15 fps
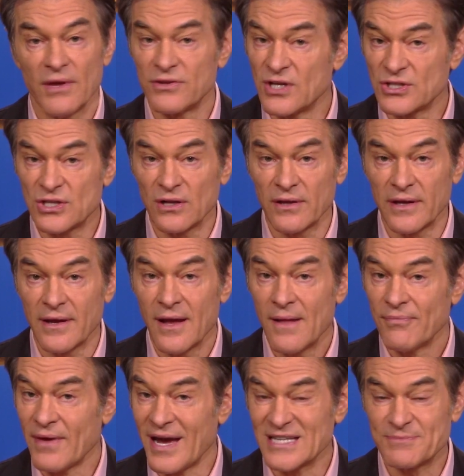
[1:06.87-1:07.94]
Additionally,
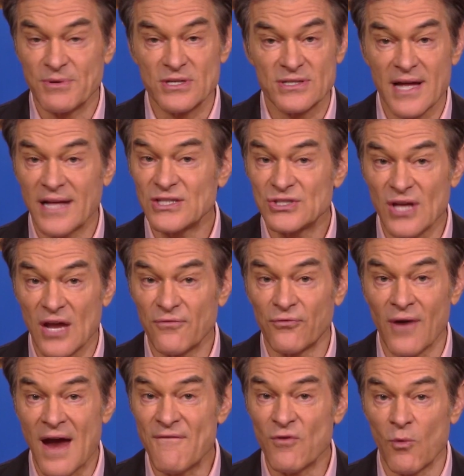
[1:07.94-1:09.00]
aspirin is not safe
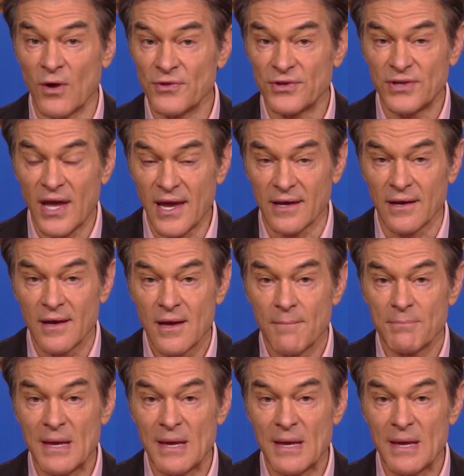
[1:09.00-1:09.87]
for everyone to take.